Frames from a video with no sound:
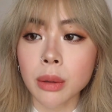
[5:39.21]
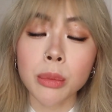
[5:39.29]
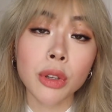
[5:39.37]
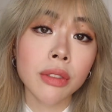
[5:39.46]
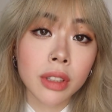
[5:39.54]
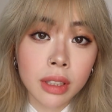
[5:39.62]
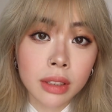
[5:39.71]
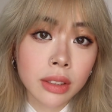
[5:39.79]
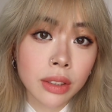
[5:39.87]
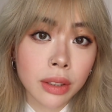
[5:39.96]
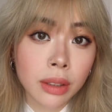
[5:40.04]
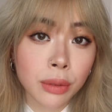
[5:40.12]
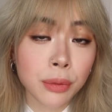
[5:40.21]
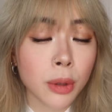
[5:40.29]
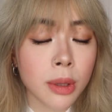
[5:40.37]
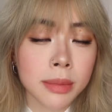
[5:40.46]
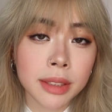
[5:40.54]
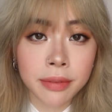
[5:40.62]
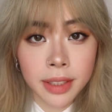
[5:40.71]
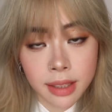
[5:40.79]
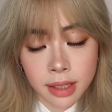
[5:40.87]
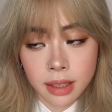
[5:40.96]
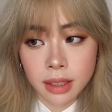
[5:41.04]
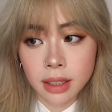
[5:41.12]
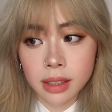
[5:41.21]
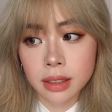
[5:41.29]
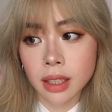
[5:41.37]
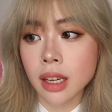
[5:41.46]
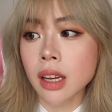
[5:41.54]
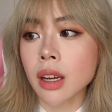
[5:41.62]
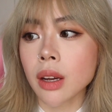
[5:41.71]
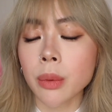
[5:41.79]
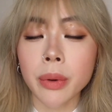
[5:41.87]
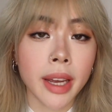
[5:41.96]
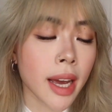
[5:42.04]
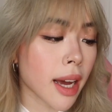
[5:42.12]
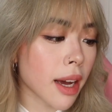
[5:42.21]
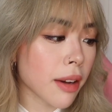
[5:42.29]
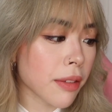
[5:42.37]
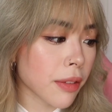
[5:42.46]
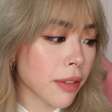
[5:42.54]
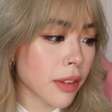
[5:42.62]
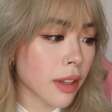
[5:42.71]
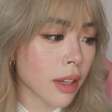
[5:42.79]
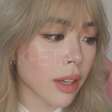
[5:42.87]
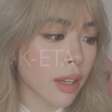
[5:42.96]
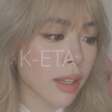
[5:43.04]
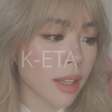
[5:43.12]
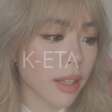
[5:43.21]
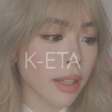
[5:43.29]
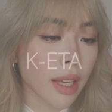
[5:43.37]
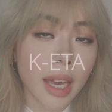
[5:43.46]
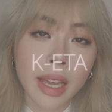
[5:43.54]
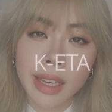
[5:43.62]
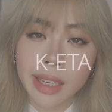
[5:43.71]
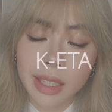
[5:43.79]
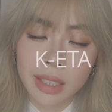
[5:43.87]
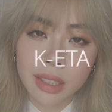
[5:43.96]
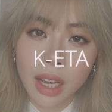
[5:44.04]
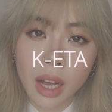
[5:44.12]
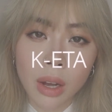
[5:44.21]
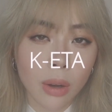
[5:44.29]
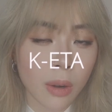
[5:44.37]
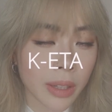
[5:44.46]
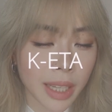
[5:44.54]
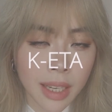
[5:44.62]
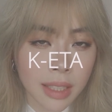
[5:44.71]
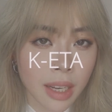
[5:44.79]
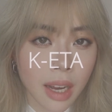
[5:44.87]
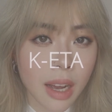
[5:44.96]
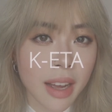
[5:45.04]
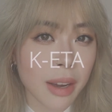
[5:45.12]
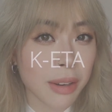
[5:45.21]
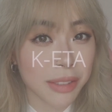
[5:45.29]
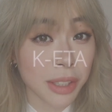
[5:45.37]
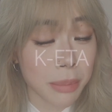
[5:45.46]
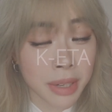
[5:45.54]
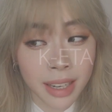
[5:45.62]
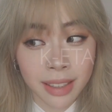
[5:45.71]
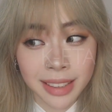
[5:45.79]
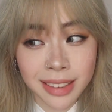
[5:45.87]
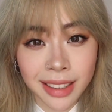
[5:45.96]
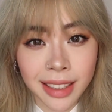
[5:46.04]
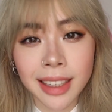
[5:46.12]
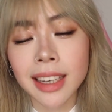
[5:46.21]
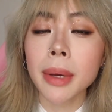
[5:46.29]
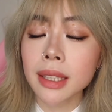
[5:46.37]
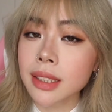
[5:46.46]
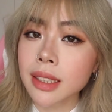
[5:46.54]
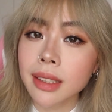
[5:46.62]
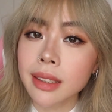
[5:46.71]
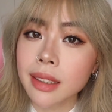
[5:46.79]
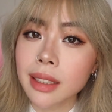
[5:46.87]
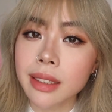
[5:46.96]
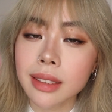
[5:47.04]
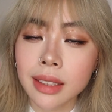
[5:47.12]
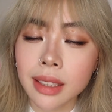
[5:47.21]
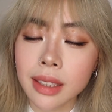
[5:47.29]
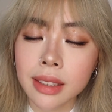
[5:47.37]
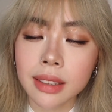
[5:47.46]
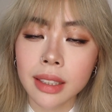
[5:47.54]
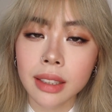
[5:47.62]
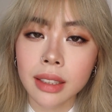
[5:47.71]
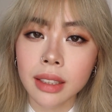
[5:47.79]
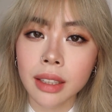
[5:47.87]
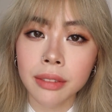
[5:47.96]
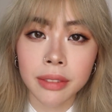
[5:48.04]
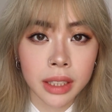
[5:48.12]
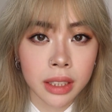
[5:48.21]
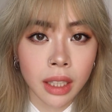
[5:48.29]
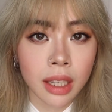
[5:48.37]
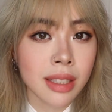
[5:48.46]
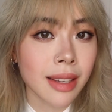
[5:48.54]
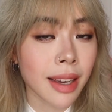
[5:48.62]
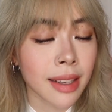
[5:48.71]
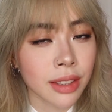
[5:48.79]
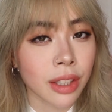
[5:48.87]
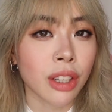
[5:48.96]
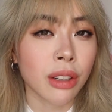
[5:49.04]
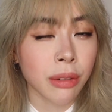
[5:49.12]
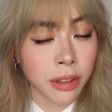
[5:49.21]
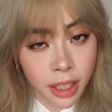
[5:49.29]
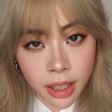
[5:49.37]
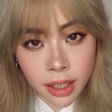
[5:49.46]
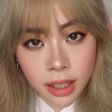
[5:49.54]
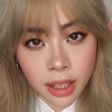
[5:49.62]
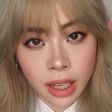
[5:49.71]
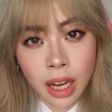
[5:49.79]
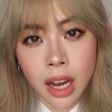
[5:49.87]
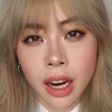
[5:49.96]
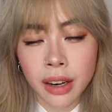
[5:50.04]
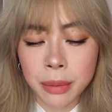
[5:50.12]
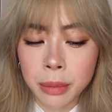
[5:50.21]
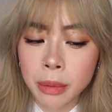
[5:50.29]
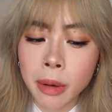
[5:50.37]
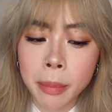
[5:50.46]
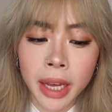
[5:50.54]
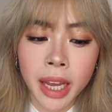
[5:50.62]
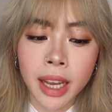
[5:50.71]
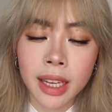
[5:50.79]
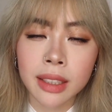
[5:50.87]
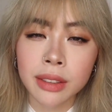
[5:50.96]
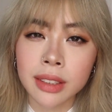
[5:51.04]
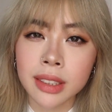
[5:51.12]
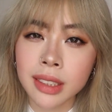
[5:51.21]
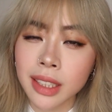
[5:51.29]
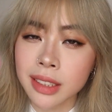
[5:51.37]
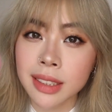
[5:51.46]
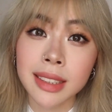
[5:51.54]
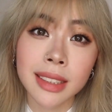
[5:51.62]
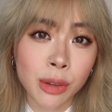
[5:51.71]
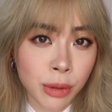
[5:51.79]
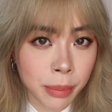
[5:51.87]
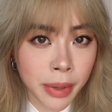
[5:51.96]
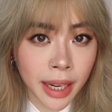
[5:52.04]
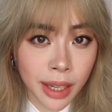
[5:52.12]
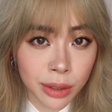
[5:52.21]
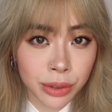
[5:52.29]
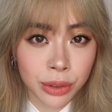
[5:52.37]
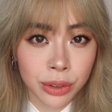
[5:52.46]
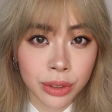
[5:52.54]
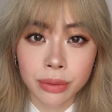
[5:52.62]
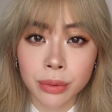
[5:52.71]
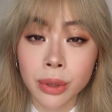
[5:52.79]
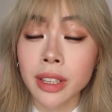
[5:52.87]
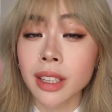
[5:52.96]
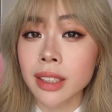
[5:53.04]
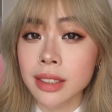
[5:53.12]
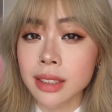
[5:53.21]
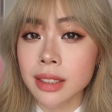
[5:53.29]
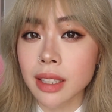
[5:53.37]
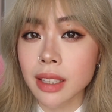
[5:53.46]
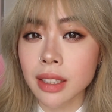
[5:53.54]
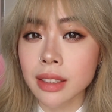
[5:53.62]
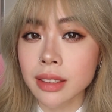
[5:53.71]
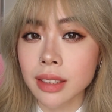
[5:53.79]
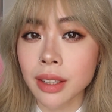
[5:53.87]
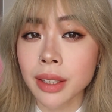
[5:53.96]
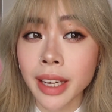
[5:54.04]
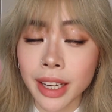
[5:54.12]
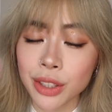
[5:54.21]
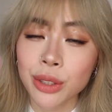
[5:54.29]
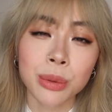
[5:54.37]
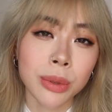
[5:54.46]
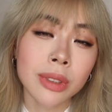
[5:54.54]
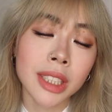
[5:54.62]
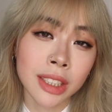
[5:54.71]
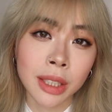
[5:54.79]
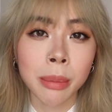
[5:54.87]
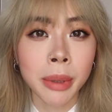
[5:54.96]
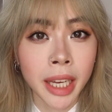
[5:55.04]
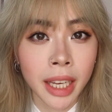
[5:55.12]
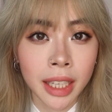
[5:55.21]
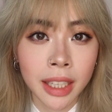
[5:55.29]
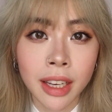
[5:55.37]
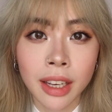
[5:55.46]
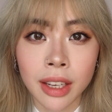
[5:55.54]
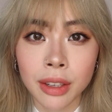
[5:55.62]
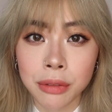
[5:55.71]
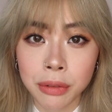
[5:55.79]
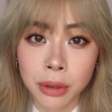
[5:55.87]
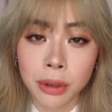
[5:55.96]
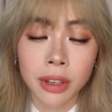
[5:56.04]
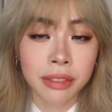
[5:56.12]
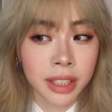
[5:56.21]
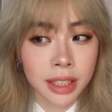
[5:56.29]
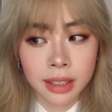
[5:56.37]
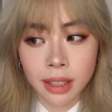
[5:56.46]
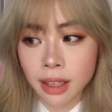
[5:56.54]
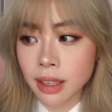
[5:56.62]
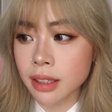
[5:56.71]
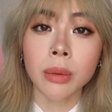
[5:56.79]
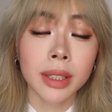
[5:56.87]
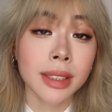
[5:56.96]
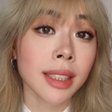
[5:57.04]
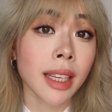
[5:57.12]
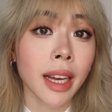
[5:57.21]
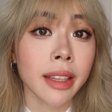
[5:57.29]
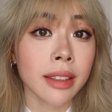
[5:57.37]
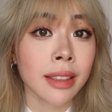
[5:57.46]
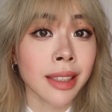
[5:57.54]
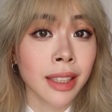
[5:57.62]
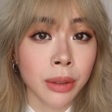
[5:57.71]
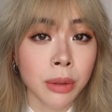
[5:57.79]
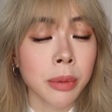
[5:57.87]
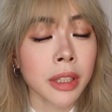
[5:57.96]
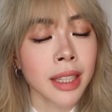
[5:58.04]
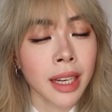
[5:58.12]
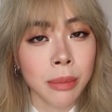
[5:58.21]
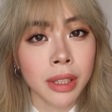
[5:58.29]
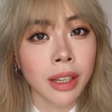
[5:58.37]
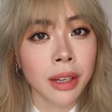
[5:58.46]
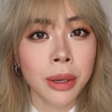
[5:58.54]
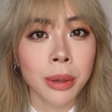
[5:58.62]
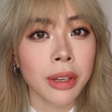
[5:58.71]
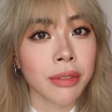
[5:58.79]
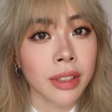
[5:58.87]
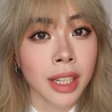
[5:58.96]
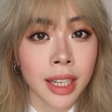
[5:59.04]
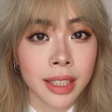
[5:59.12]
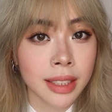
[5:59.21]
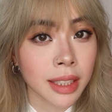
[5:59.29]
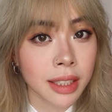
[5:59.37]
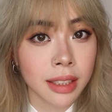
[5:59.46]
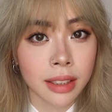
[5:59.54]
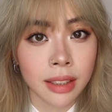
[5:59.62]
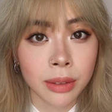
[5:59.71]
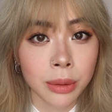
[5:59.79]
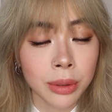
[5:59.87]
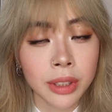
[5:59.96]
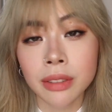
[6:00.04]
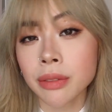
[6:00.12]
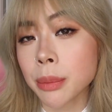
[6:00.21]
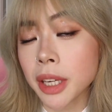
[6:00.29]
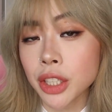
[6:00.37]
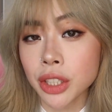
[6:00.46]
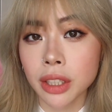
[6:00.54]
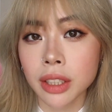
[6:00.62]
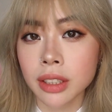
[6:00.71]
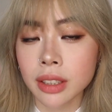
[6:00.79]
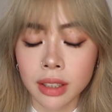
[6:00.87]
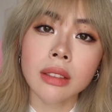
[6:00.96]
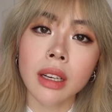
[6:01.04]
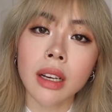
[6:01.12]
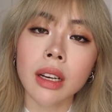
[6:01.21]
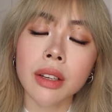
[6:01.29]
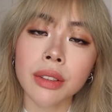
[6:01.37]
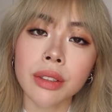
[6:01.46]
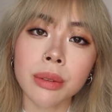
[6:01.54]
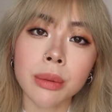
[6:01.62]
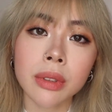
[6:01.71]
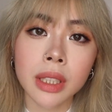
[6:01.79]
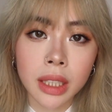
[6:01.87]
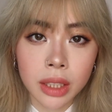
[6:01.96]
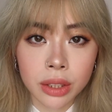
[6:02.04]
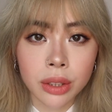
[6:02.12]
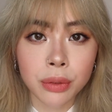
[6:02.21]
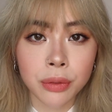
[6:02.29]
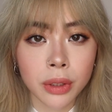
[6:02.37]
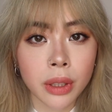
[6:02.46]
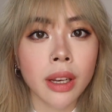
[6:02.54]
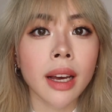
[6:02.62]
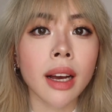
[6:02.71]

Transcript: Moving on to forms and visas, we have the HIIITA or KITA, however you pronounce it. Basically, this is a visa to enter Korea. I remember paying £6 to £7 for this, so yeah, you will need to pay for a visa. Once again, the link will be down below if you guys need all the information. So you will need to fill